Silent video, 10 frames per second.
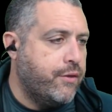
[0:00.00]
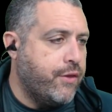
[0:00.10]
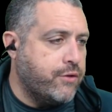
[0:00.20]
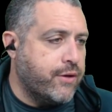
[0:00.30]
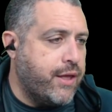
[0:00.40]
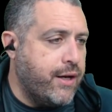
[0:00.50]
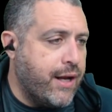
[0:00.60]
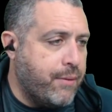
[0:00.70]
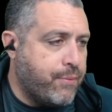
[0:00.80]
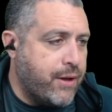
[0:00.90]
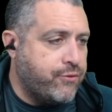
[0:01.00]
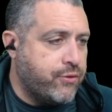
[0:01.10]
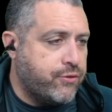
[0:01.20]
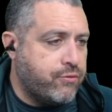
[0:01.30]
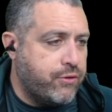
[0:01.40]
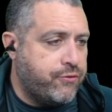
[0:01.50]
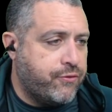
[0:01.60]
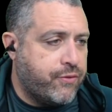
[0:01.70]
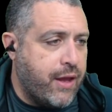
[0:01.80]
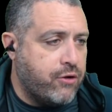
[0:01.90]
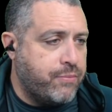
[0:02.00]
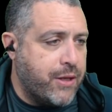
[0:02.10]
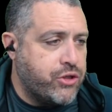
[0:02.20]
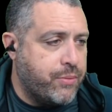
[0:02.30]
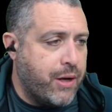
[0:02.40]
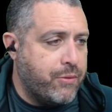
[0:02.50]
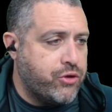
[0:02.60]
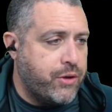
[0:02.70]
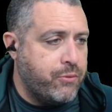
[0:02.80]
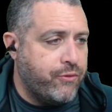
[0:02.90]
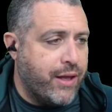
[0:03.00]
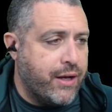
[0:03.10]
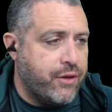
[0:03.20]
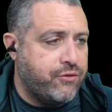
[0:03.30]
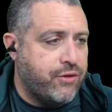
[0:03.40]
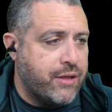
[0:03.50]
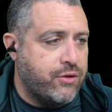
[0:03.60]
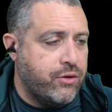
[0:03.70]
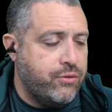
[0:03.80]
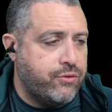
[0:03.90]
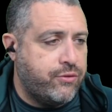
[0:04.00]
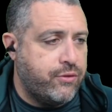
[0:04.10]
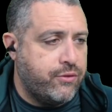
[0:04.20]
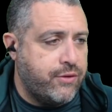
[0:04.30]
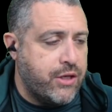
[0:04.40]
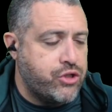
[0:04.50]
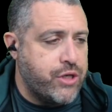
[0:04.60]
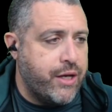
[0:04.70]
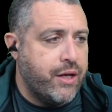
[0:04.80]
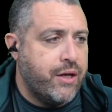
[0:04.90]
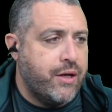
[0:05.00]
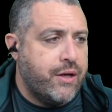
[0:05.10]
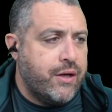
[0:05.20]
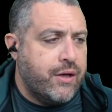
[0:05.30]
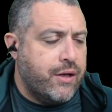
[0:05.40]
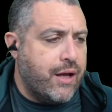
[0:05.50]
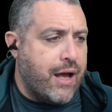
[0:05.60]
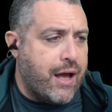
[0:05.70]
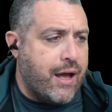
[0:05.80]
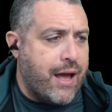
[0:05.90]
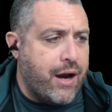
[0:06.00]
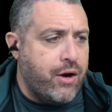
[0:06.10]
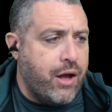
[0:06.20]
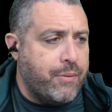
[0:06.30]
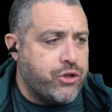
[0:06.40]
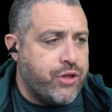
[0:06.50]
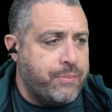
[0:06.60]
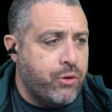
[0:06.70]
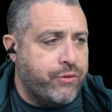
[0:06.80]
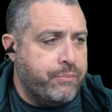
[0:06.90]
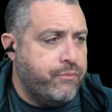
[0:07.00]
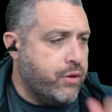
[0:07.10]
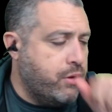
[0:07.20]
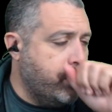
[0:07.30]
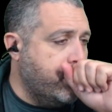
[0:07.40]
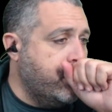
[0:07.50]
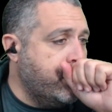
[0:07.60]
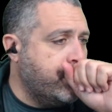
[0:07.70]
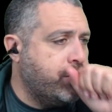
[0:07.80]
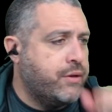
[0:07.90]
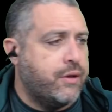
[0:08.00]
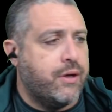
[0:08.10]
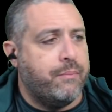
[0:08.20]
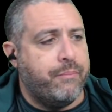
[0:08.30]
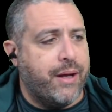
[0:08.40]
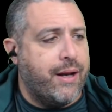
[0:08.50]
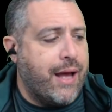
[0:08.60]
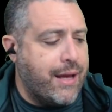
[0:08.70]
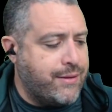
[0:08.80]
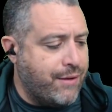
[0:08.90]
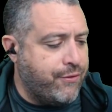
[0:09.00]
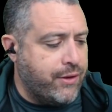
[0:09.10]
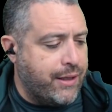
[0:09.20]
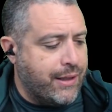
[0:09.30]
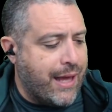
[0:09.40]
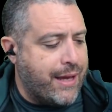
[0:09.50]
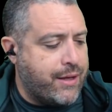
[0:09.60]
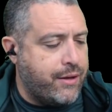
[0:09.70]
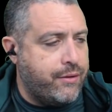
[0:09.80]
Thoughts on Keenan Allen Price versus Chris Harris matchup? How much do they move Allen out of the slot to lose CHJ? I don't know how much they move him, but I definitely like,